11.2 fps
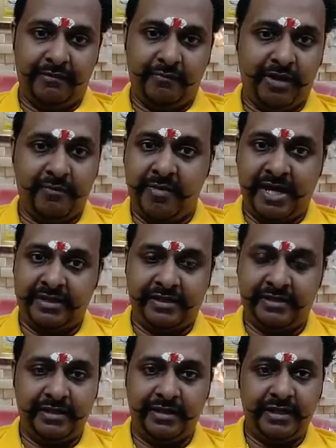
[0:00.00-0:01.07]
But the master's
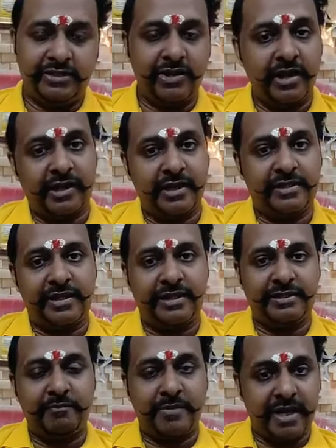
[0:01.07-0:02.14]
degree is not considered as
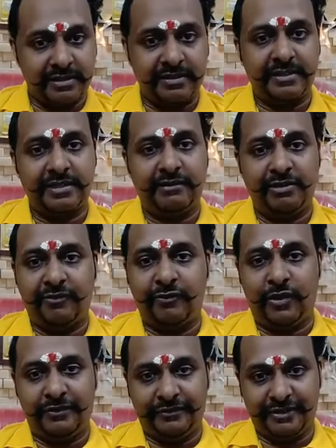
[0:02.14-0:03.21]
a master's level of
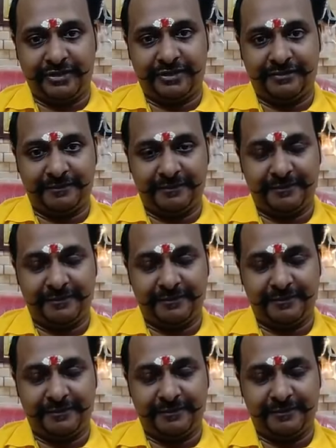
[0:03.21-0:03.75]
qualification.